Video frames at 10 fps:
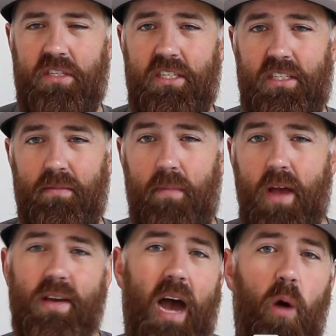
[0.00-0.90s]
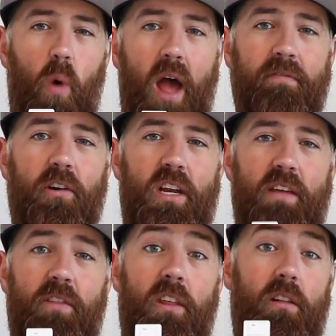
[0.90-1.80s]
system. However,
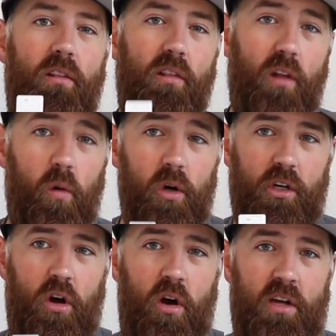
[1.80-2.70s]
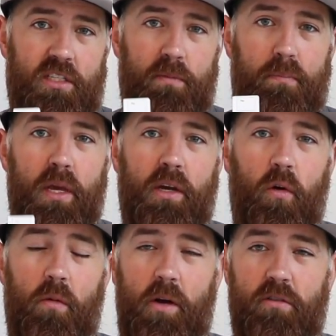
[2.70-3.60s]
even the lower cost Pico
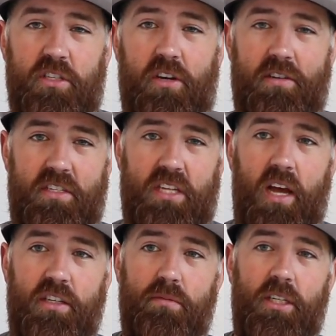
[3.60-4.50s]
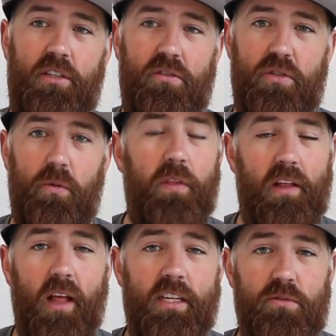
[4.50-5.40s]
remotes that are designed to be used with
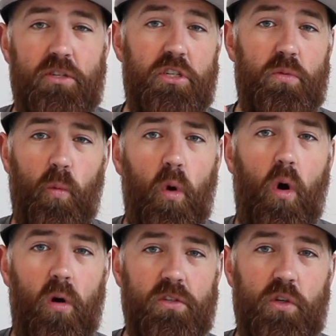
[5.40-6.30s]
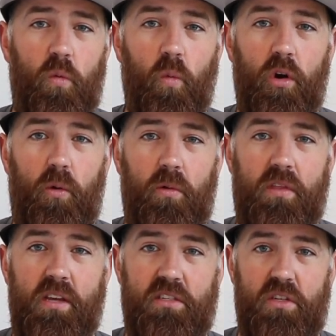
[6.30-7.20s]
the light switches will also work with
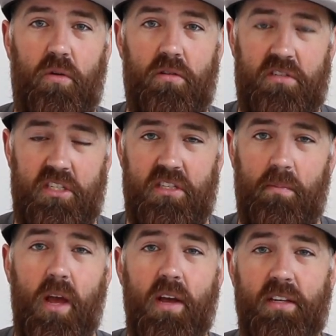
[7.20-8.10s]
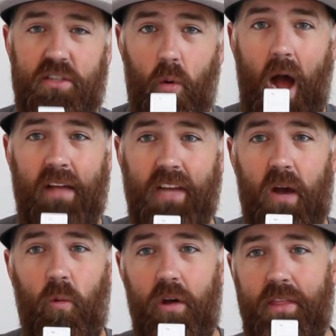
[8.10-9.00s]
the Sonos system. So I've
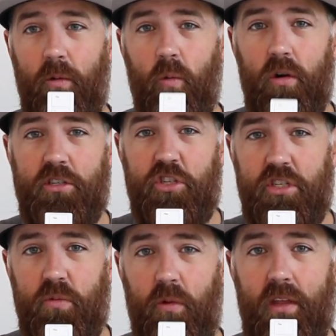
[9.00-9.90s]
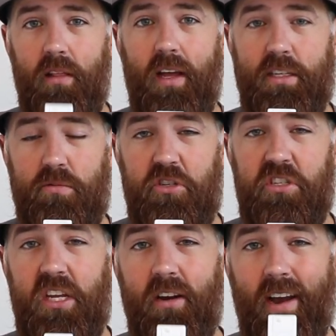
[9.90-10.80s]
got one that works just with the light
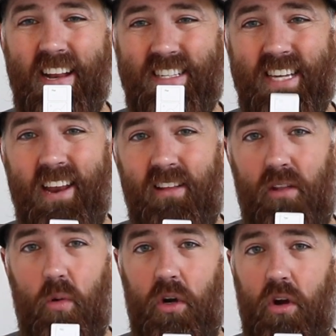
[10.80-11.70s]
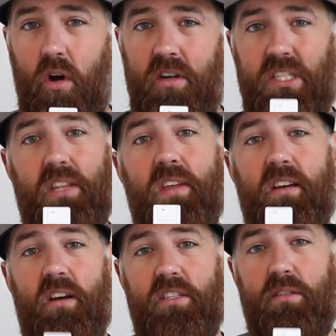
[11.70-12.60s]
switches here, and it's at a lower cost than the
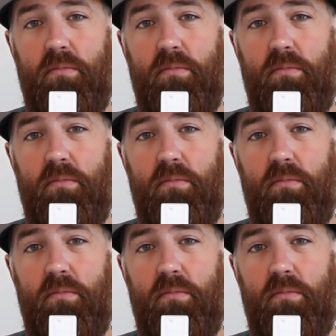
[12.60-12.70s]
custom